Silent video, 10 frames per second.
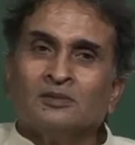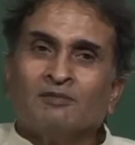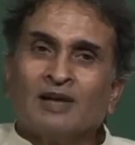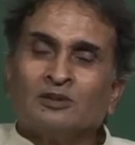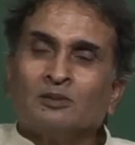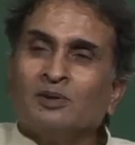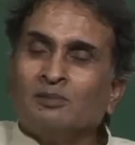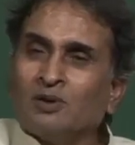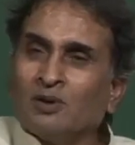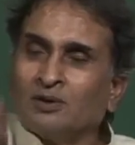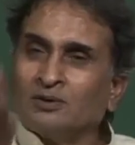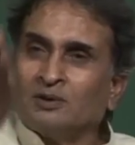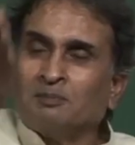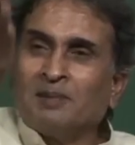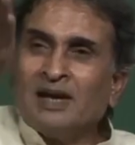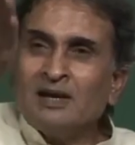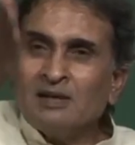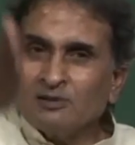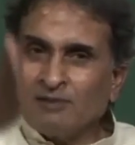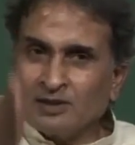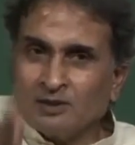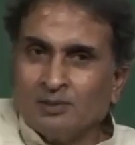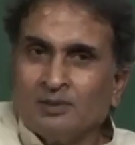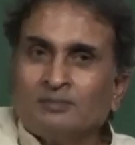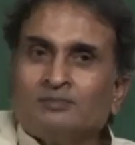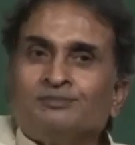the flexible because the plate is flexible.